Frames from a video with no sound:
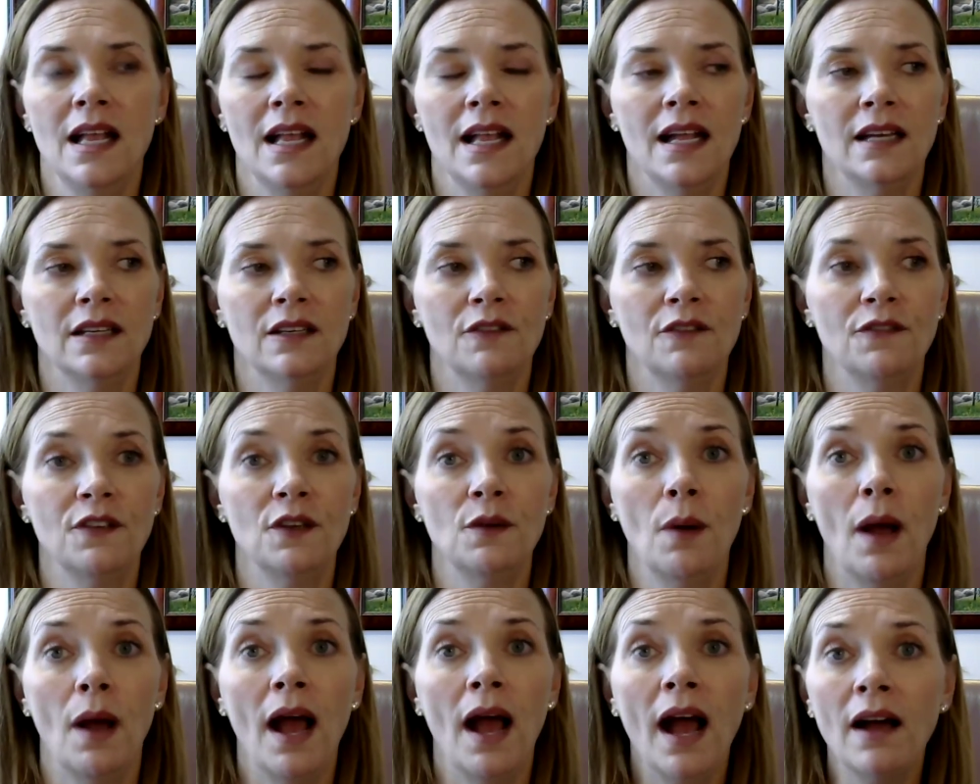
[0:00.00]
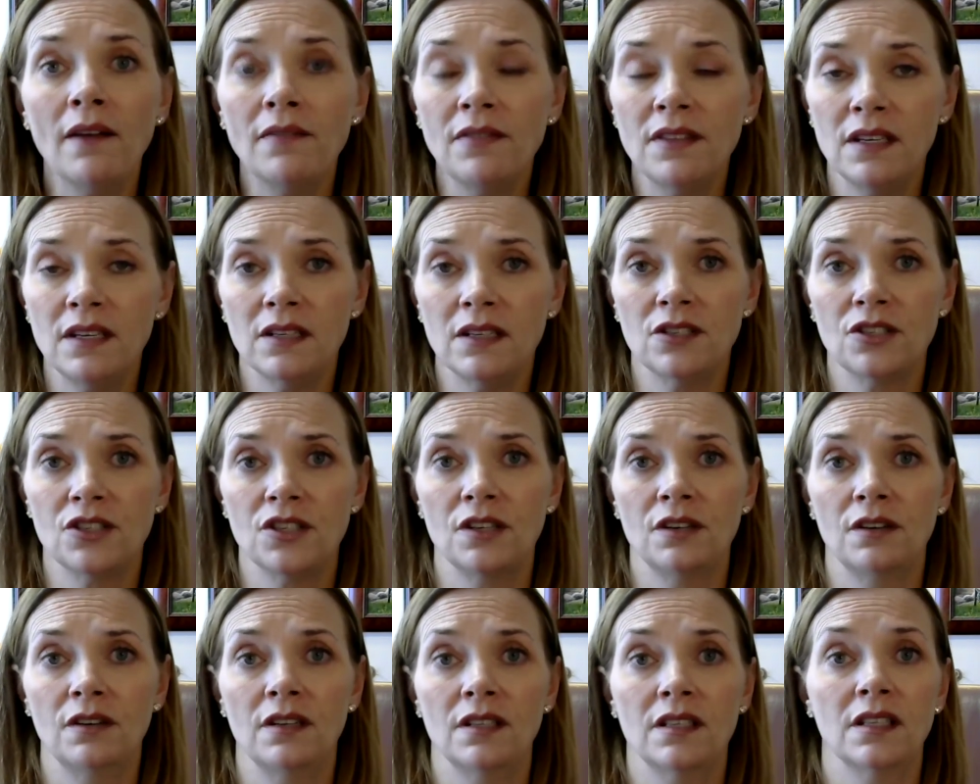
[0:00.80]
And if you have the
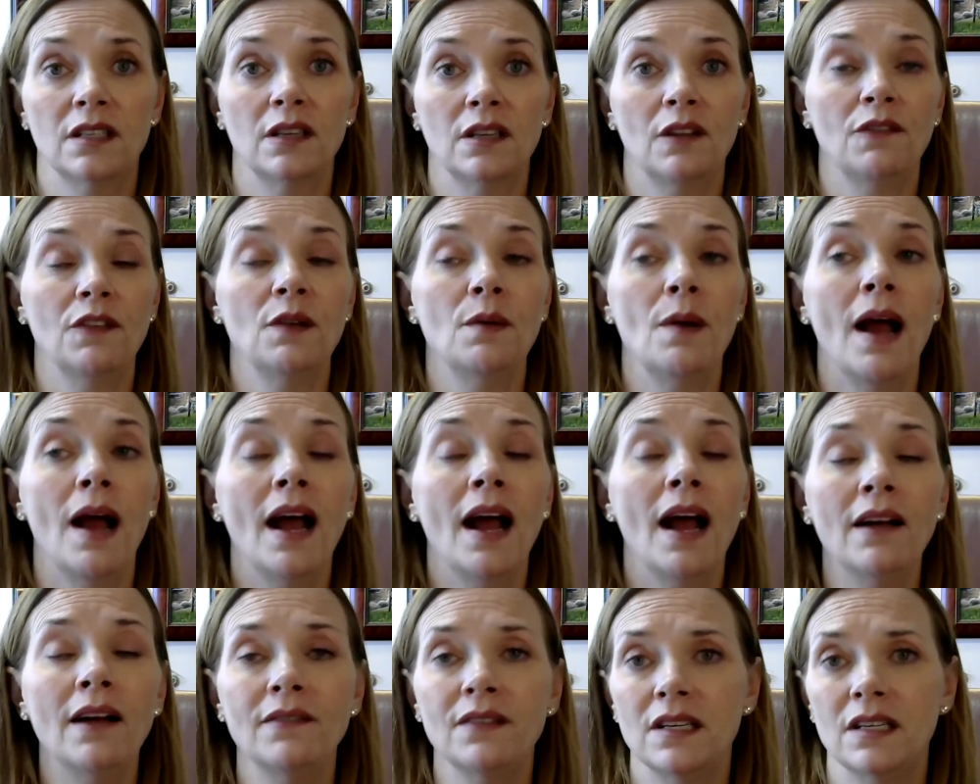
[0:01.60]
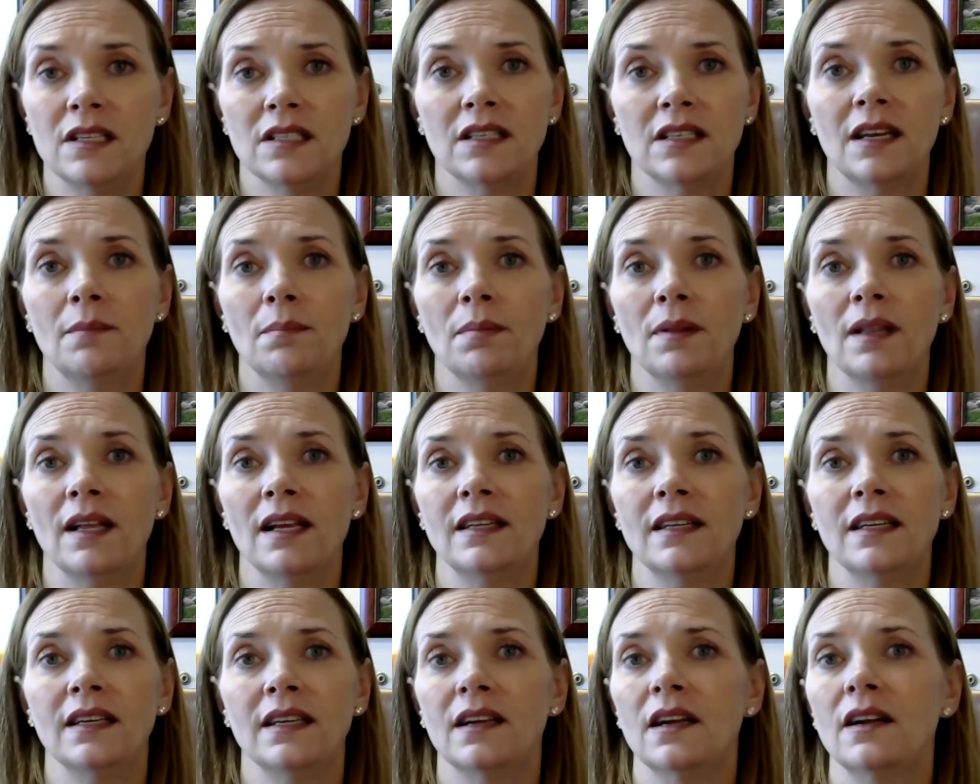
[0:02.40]
insurance and if you have an estate
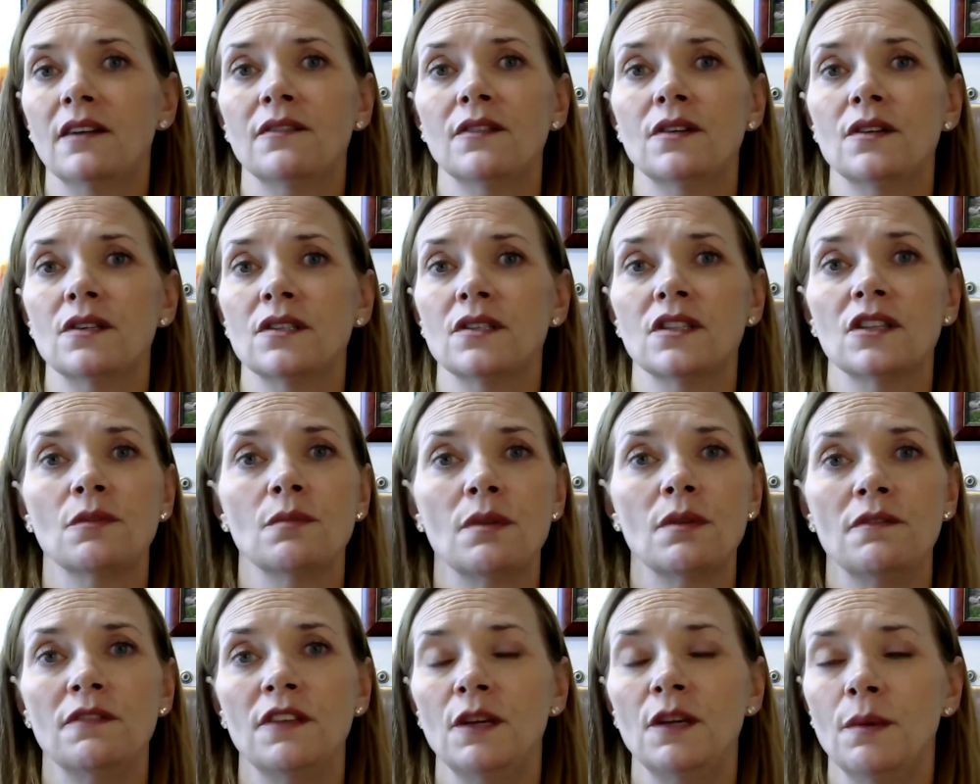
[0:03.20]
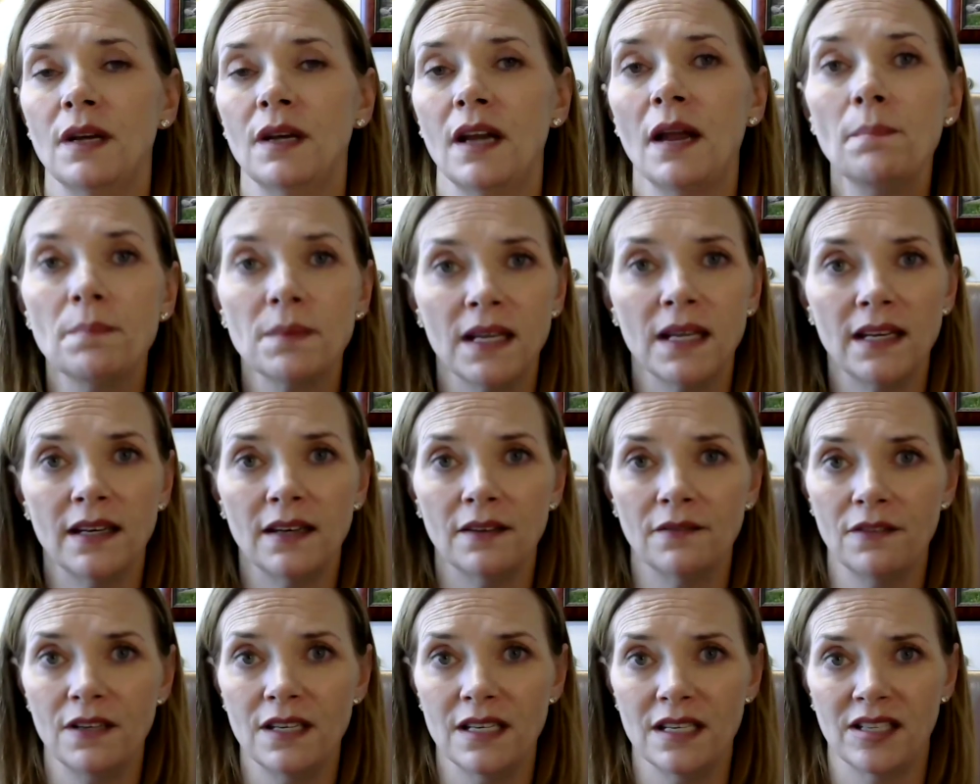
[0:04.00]
plan, it covers the review and update
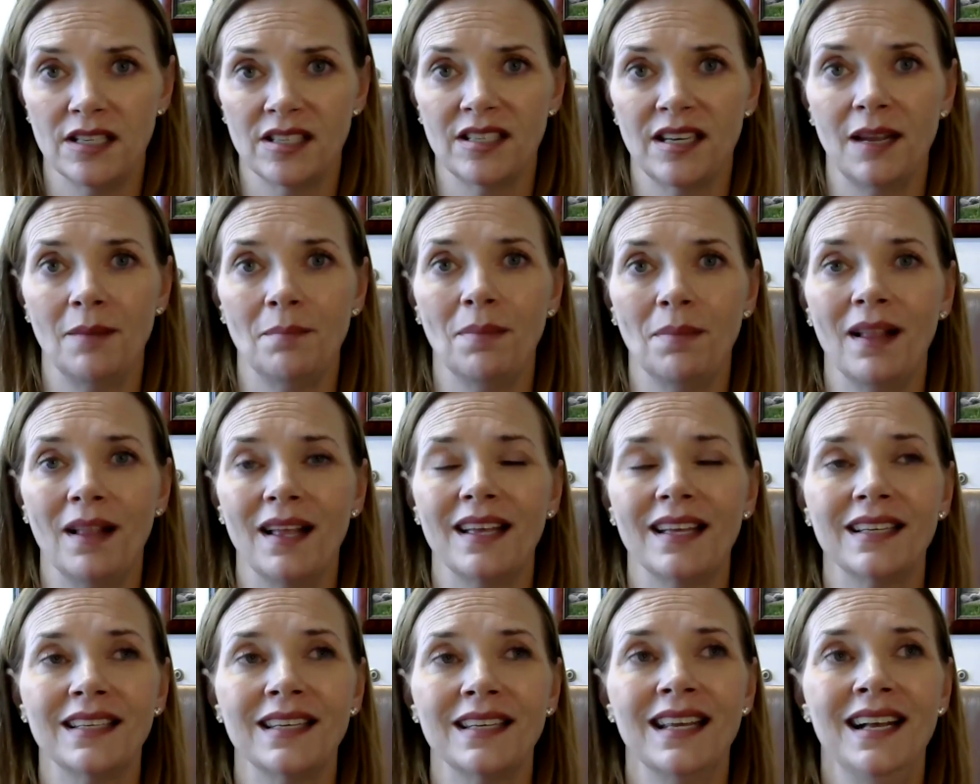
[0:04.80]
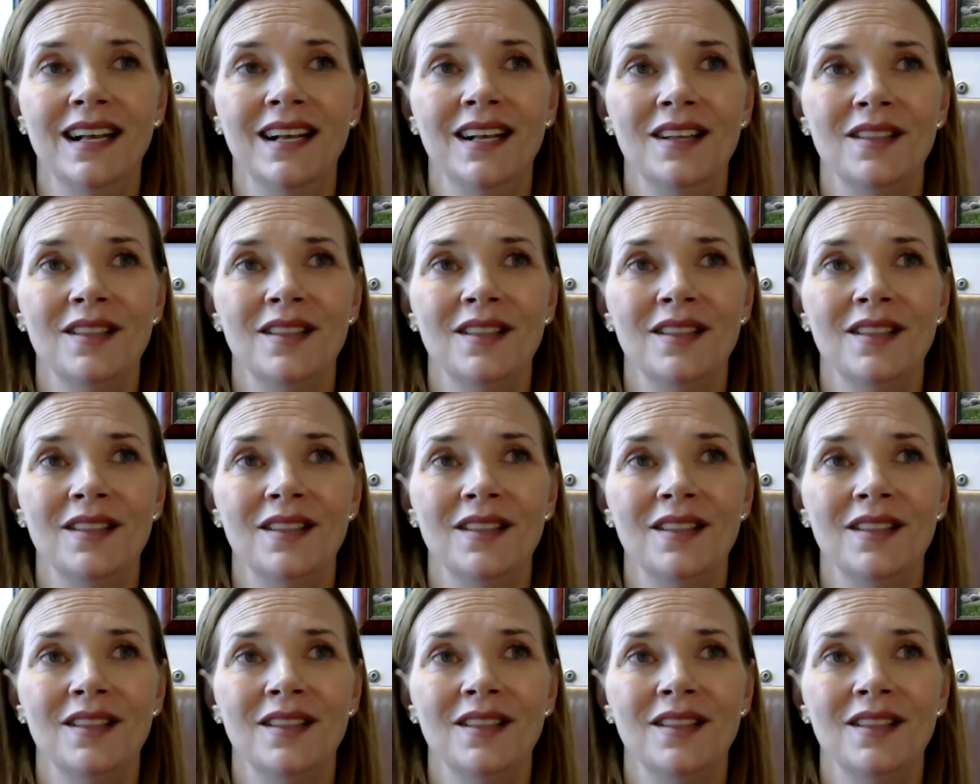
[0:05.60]
of an estate plan.